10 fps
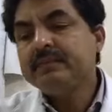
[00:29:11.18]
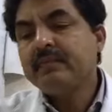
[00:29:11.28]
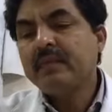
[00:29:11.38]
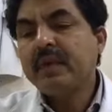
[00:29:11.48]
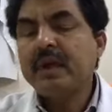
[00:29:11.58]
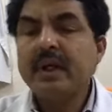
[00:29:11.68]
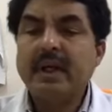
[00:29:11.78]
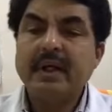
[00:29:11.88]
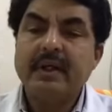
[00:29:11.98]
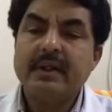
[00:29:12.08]
And
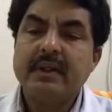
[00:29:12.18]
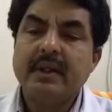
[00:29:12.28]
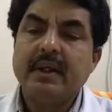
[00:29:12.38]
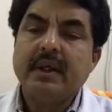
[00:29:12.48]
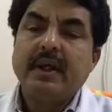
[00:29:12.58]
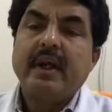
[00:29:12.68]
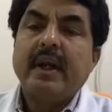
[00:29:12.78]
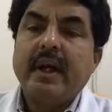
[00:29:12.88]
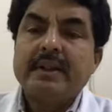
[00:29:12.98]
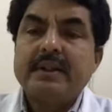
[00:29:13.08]

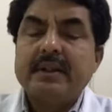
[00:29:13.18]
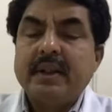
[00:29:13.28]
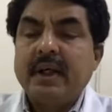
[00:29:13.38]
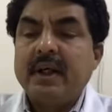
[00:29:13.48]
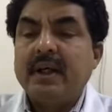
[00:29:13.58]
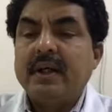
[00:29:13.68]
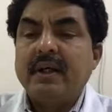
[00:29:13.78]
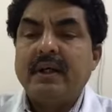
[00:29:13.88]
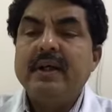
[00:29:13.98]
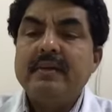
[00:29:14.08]
next,
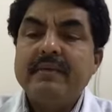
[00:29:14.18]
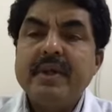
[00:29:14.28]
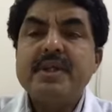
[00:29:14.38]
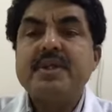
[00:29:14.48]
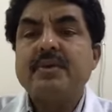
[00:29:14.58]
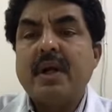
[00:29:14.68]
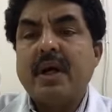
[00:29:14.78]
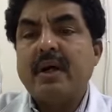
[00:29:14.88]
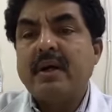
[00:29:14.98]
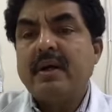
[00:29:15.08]
in fistula,
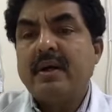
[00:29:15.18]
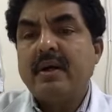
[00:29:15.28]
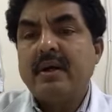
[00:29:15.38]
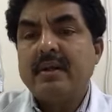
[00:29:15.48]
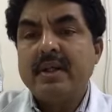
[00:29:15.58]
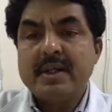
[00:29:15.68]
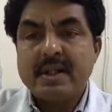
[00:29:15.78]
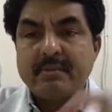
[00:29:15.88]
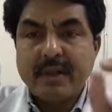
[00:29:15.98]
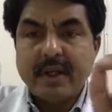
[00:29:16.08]
there are some
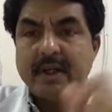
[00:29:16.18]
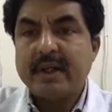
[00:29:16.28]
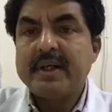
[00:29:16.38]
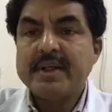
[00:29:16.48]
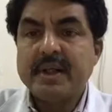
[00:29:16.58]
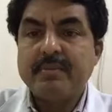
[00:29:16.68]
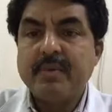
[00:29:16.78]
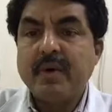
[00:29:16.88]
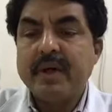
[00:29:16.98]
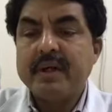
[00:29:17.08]
characteristic point.
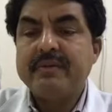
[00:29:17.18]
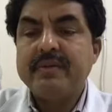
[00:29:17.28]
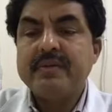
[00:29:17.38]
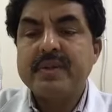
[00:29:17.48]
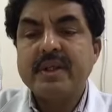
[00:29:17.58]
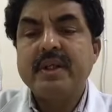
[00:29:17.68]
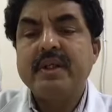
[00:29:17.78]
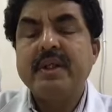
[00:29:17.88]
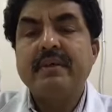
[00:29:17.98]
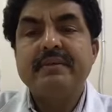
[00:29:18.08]
If you see the
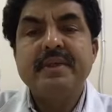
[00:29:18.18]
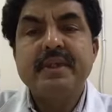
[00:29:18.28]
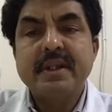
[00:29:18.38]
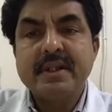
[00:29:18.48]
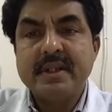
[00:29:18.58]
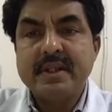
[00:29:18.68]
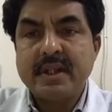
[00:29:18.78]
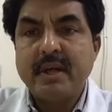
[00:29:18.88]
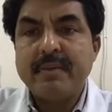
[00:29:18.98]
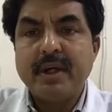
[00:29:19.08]
feces is
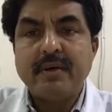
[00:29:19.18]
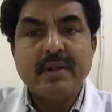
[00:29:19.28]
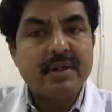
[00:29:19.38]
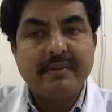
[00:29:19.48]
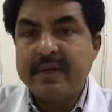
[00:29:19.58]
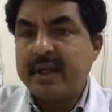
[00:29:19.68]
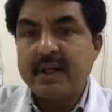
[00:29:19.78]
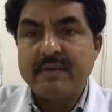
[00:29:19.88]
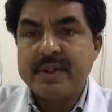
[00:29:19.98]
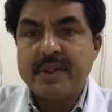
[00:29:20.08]
coming out, it's a fecal
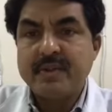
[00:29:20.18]
fistula.